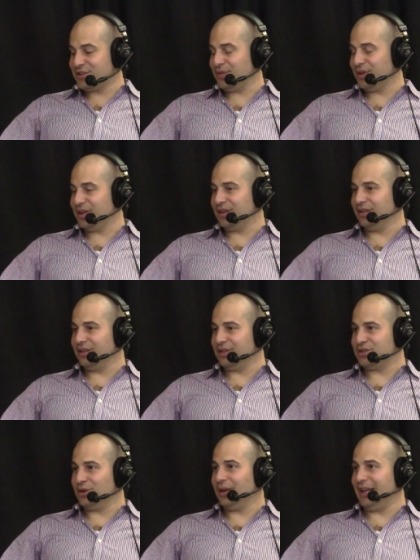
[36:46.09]
for the the
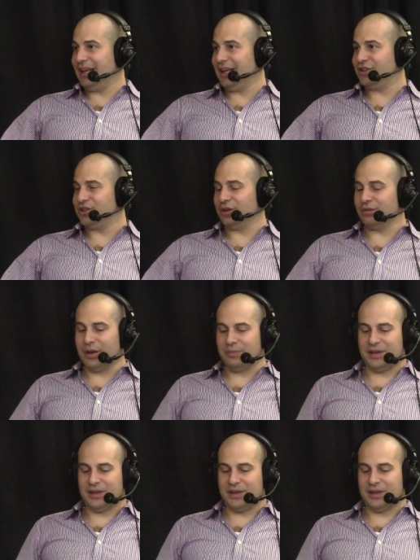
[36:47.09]
Stogie Geek show, right?